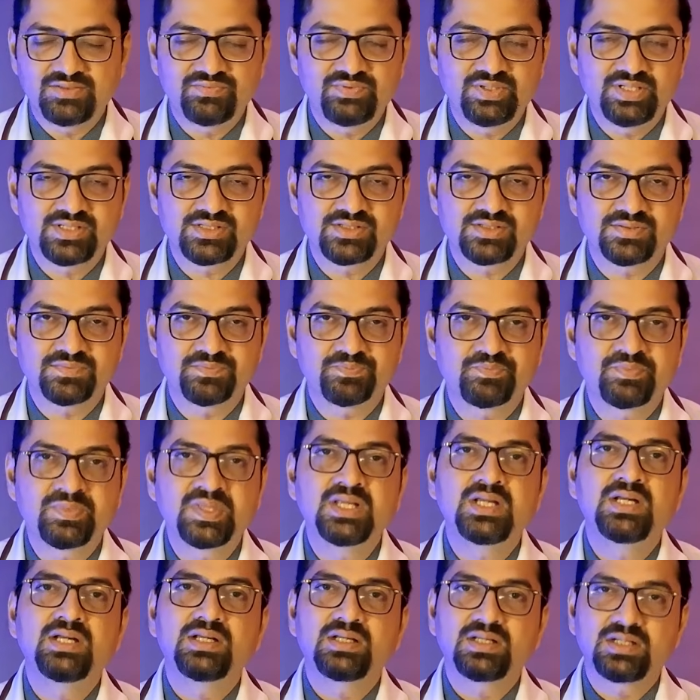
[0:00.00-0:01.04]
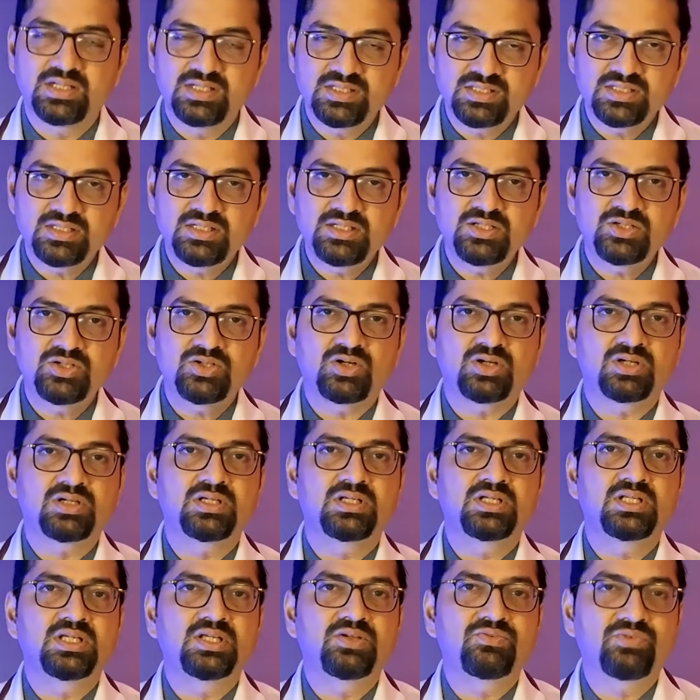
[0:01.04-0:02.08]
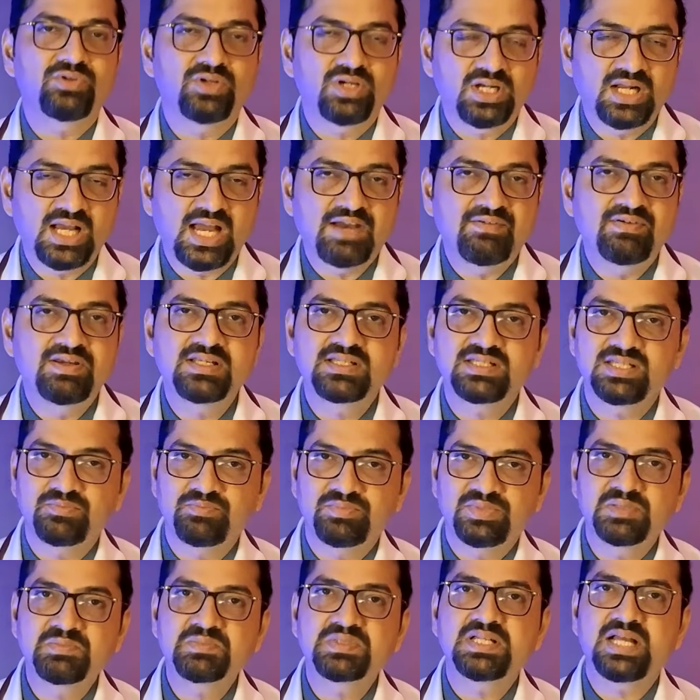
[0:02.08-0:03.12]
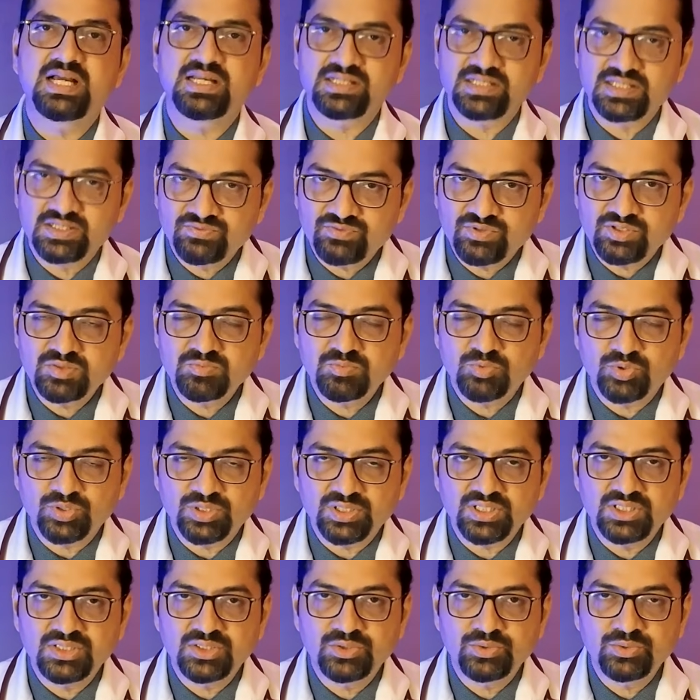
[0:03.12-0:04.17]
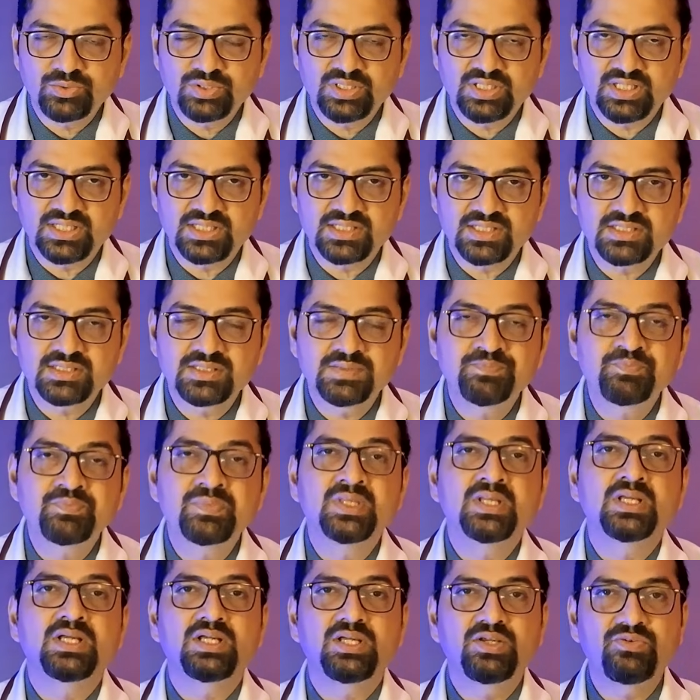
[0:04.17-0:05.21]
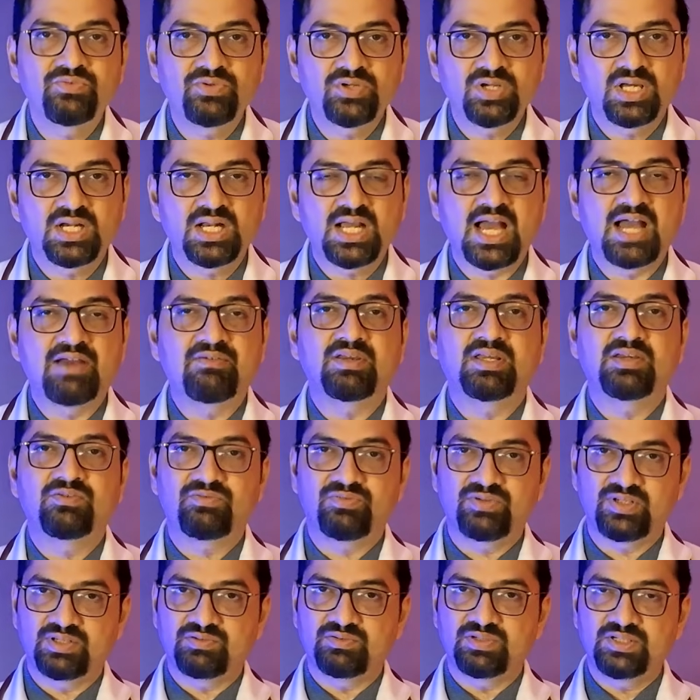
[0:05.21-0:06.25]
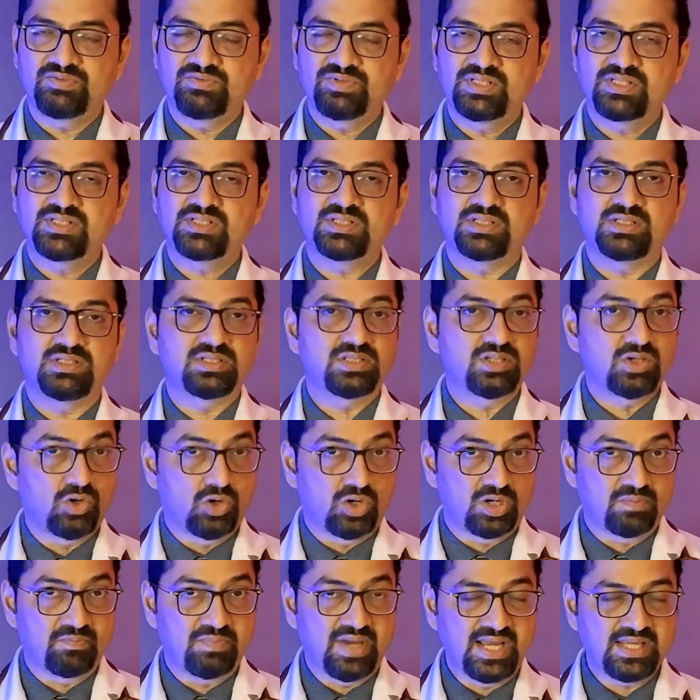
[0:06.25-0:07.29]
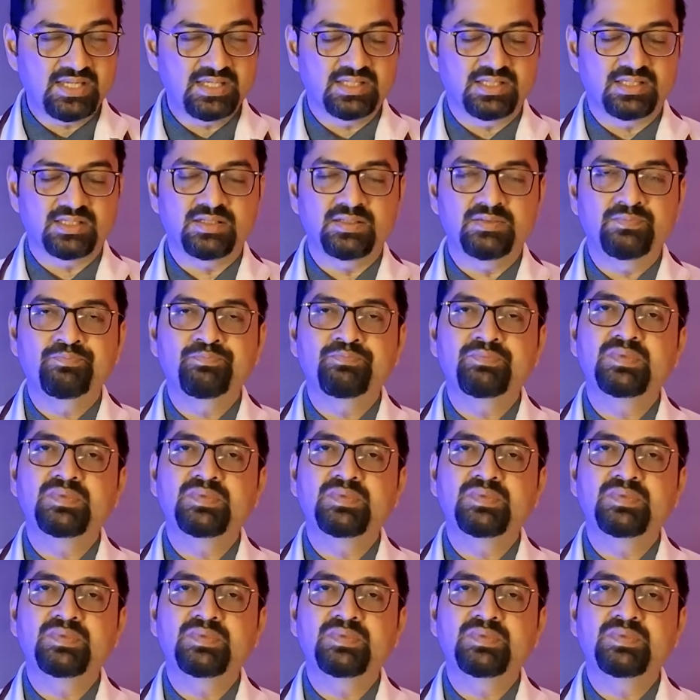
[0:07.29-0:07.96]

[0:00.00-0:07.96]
infection. Consult a doctor if you are having symptoms lasting for more than 2 days, if you are having fever with chills or backache,